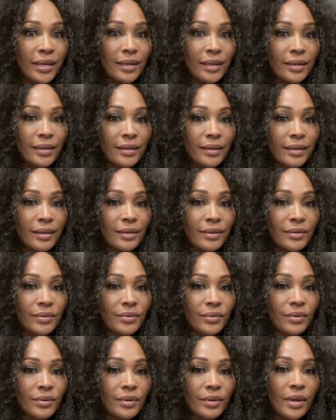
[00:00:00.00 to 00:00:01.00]
wig. Now you
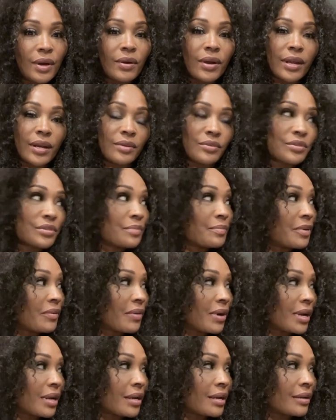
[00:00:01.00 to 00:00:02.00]
Okay, don't do me
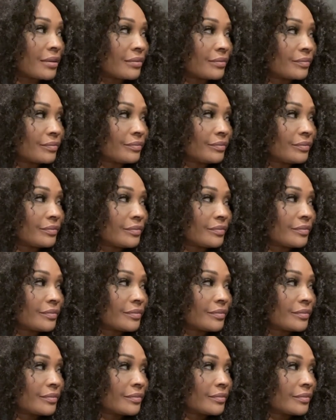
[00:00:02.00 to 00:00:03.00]
right now. No, no, I
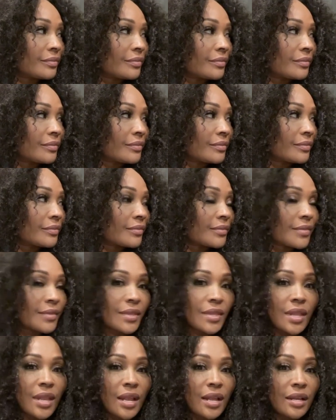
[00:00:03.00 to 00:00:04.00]
know. I don't know what the edges
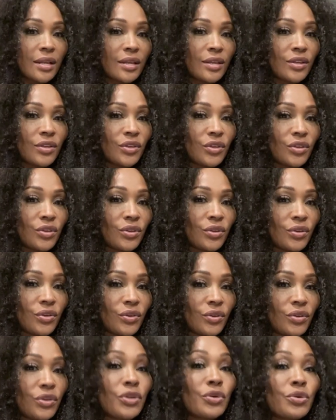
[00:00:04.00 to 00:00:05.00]
are. Like, is,
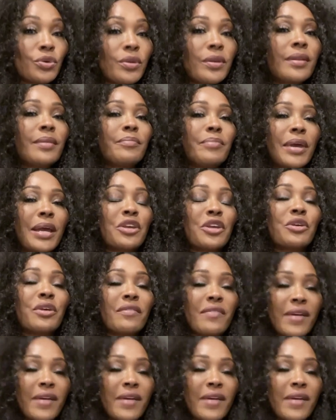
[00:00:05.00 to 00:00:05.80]
is, are you, the edges? baby,